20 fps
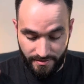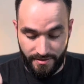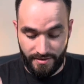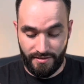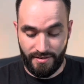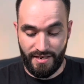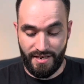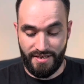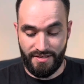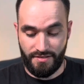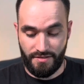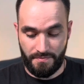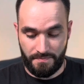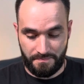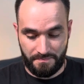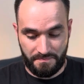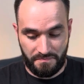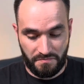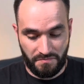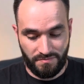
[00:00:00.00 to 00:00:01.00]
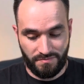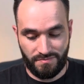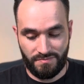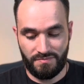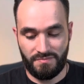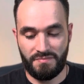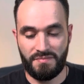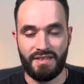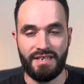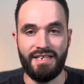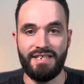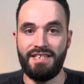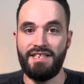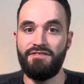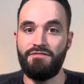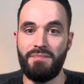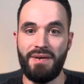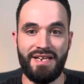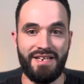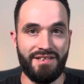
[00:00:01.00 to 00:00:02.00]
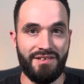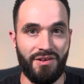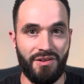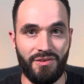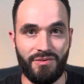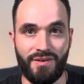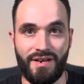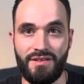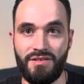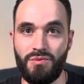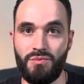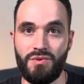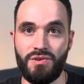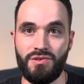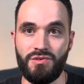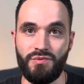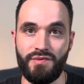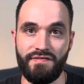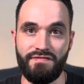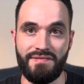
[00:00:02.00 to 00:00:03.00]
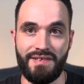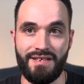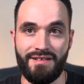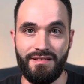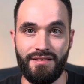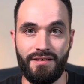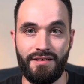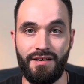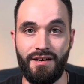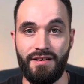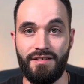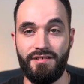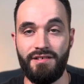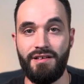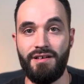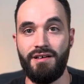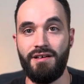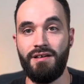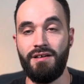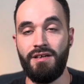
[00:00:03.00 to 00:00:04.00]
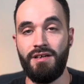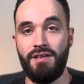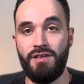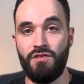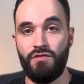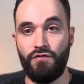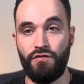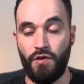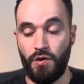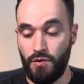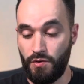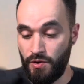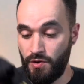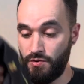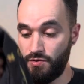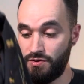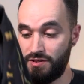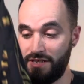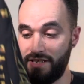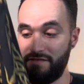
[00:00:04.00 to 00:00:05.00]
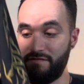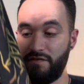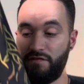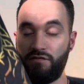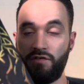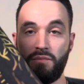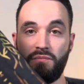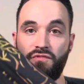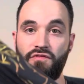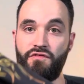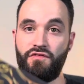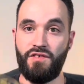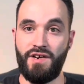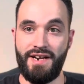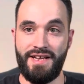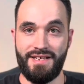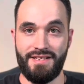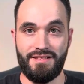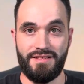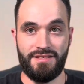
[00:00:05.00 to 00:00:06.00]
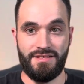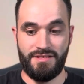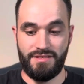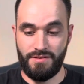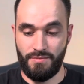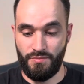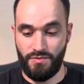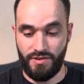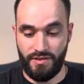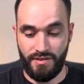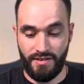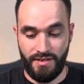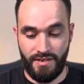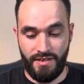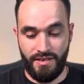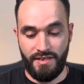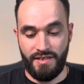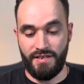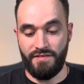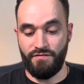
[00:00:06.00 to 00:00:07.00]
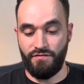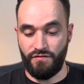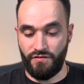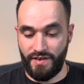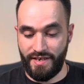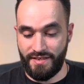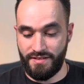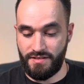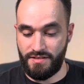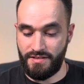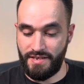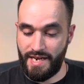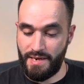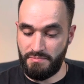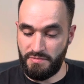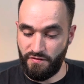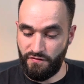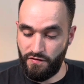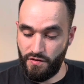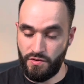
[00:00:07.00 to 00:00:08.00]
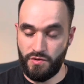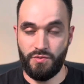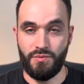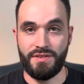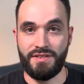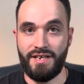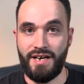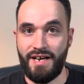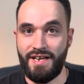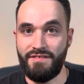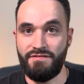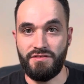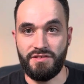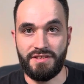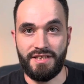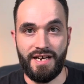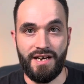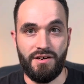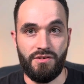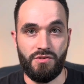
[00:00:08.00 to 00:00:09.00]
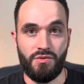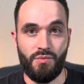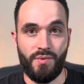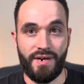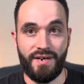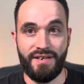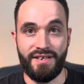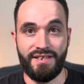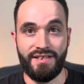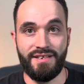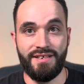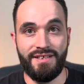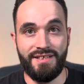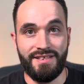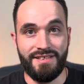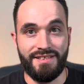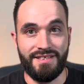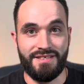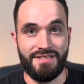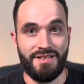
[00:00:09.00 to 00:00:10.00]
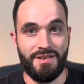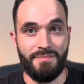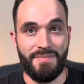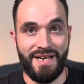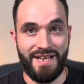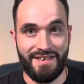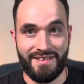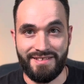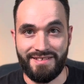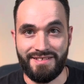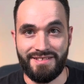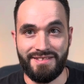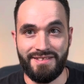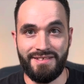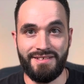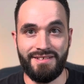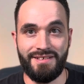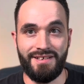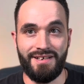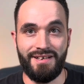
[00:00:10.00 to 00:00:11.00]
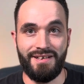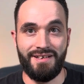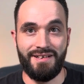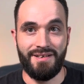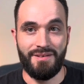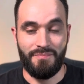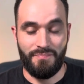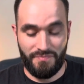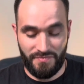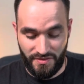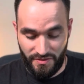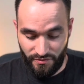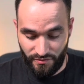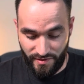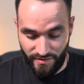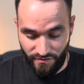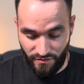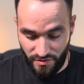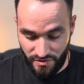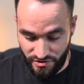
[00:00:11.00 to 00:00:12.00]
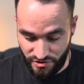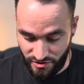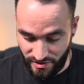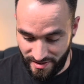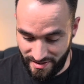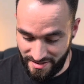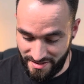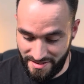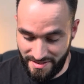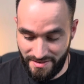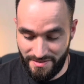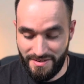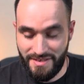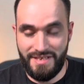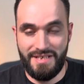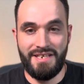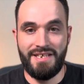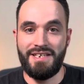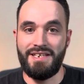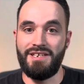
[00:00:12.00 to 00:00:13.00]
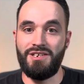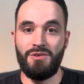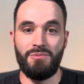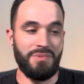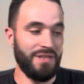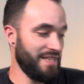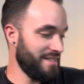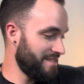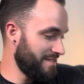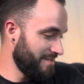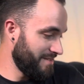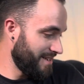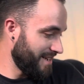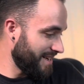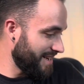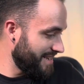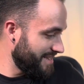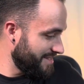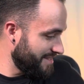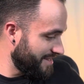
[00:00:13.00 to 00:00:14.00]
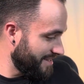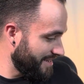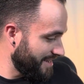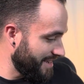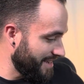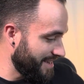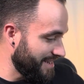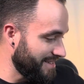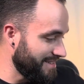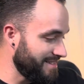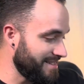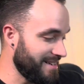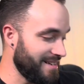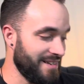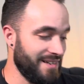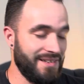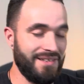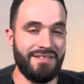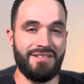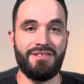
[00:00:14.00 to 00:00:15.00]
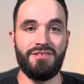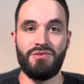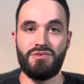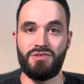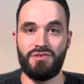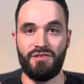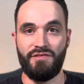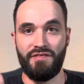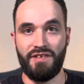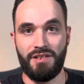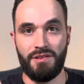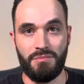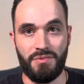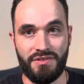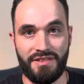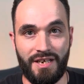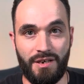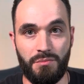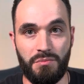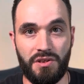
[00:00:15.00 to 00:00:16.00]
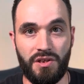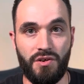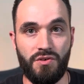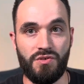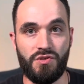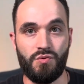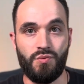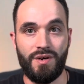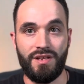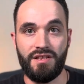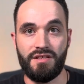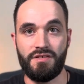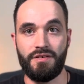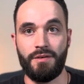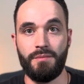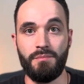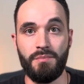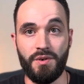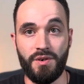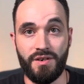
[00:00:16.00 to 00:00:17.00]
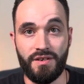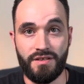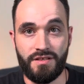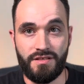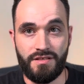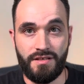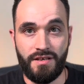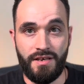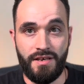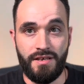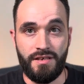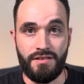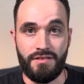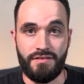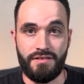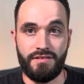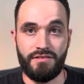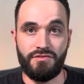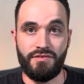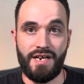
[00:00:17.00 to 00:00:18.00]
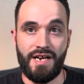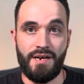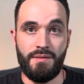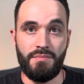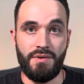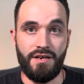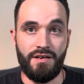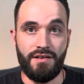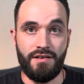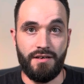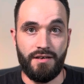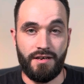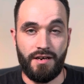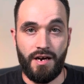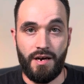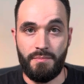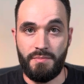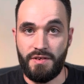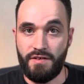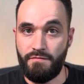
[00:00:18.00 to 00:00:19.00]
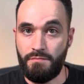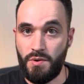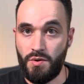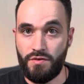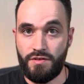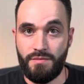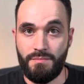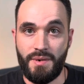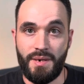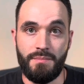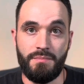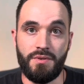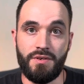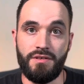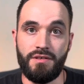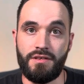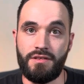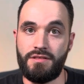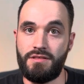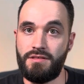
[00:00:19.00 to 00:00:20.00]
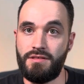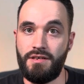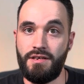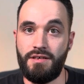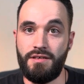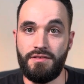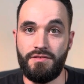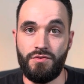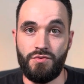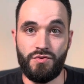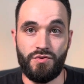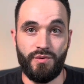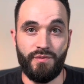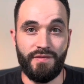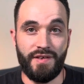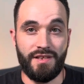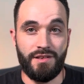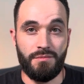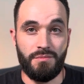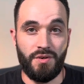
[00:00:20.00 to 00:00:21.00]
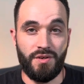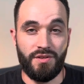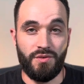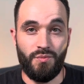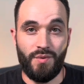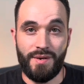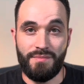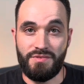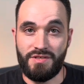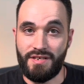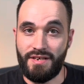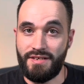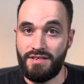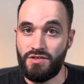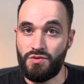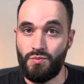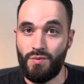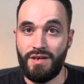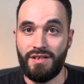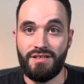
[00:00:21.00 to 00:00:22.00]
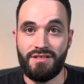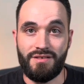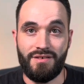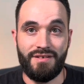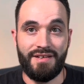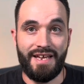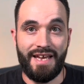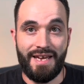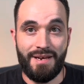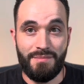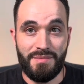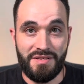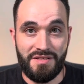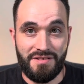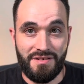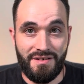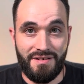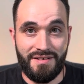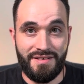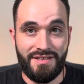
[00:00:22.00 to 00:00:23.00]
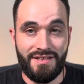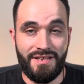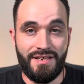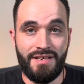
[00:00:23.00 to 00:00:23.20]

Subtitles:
They're nice, and they've made it all around the world. We've gotten photos even from France. Someone in France snapped a photo with the Eiffel Tower wearing this Habakkuk 3:4 shirt. So it'll bless you guys, and those are available down below, as well as our books. You can grab a copy of both of my books. Those are available on the website as well as on Amazon.